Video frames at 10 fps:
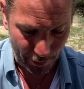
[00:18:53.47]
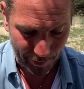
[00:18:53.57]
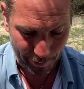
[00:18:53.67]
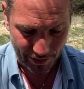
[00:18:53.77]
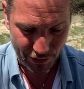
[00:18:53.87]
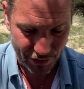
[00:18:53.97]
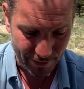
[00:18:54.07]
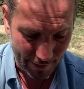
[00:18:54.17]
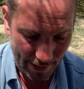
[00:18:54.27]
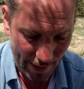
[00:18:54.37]
copy paste.
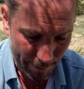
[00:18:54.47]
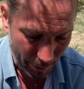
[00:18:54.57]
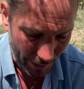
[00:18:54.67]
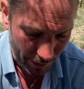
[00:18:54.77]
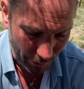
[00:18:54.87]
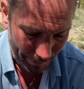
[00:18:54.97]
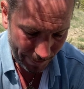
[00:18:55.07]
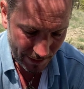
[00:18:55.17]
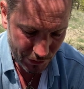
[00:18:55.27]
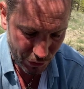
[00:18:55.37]
But anyway,
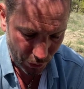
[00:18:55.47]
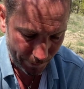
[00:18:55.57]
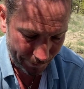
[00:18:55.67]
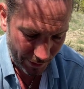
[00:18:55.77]
so